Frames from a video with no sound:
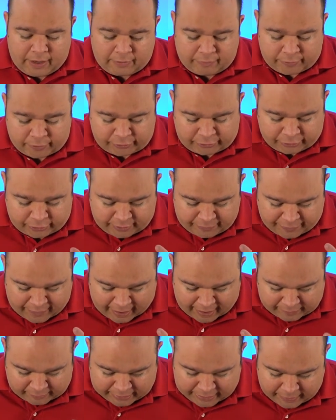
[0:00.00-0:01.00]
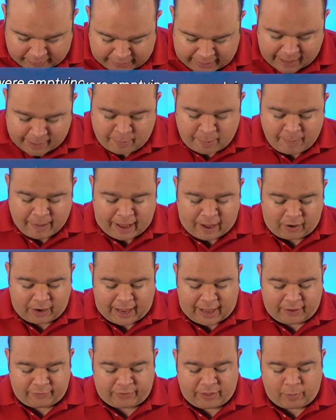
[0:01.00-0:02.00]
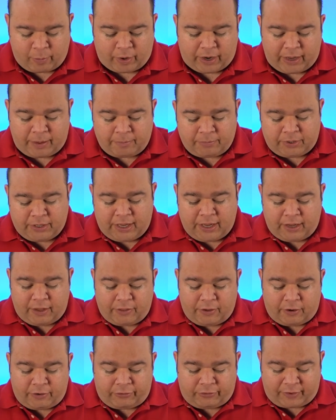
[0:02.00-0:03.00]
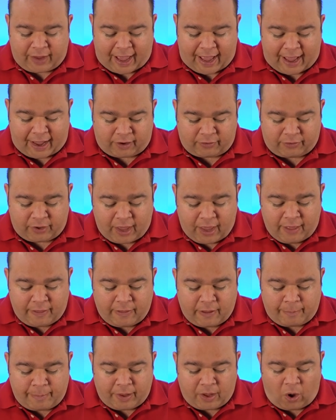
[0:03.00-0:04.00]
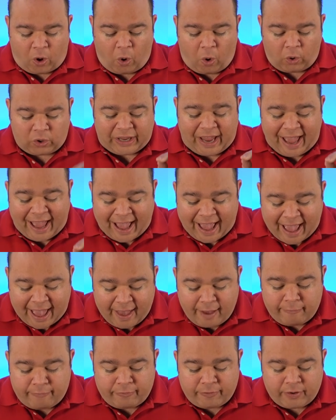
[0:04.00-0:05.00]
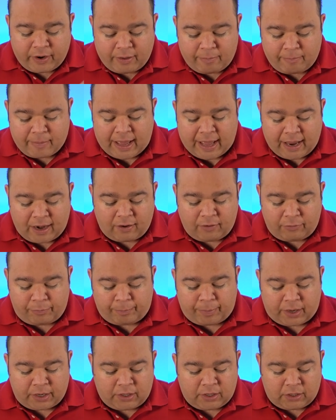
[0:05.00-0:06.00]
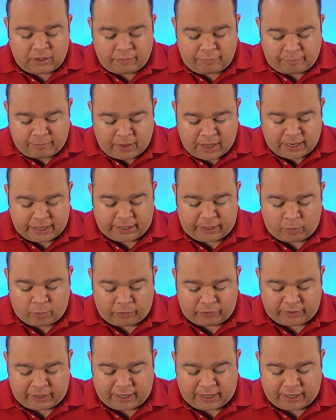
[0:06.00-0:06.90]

Verse 35, now it came about as they were emptying their sacks that, behold, every man's bundle of money was